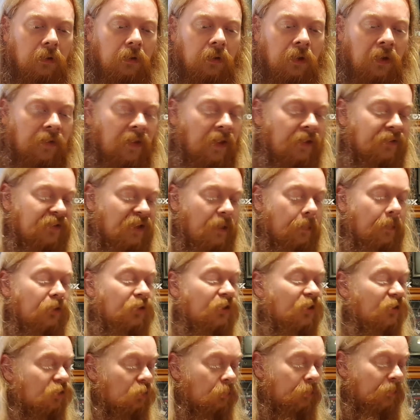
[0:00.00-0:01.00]
And that's demo
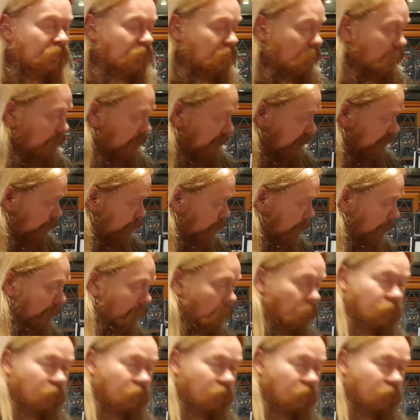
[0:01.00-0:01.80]
disc number 2. That's why I've